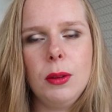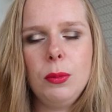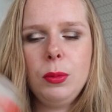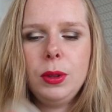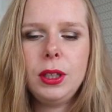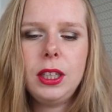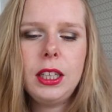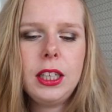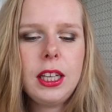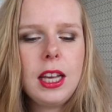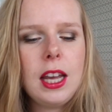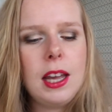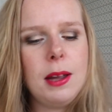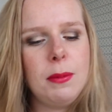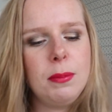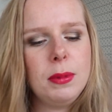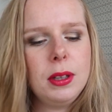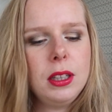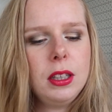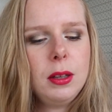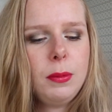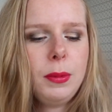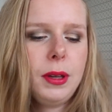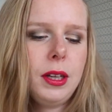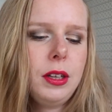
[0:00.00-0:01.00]
I'm really
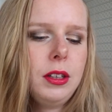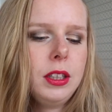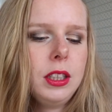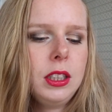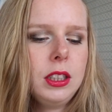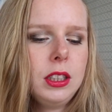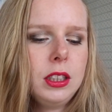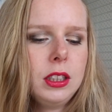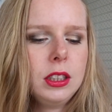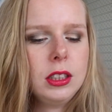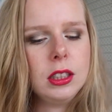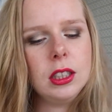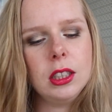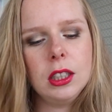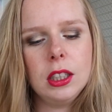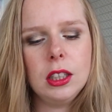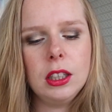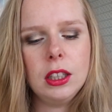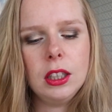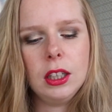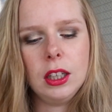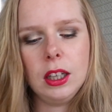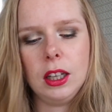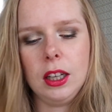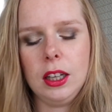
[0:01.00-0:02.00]
happy about it.
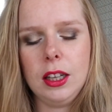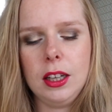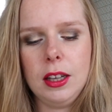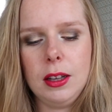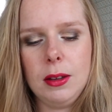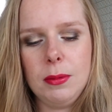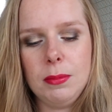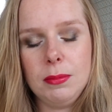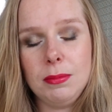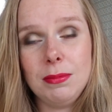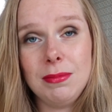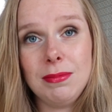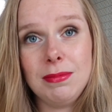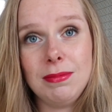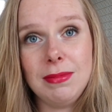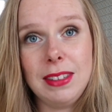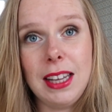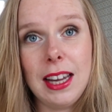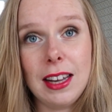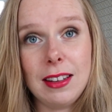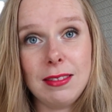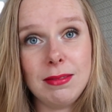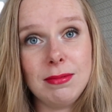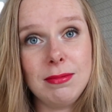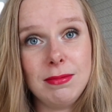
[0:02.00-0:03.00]
Um,
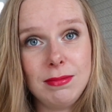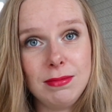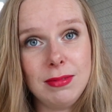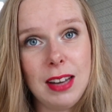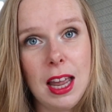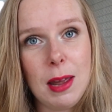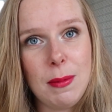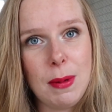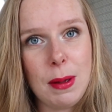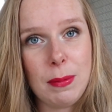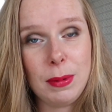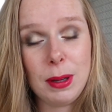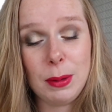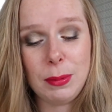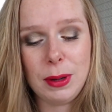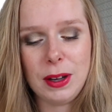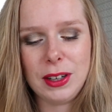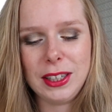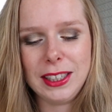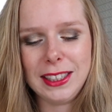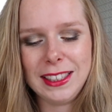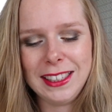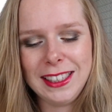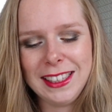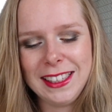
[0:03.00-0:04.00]
yeah, I'm happy
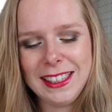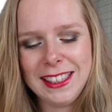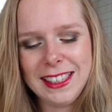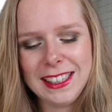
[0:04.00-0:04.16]
about it.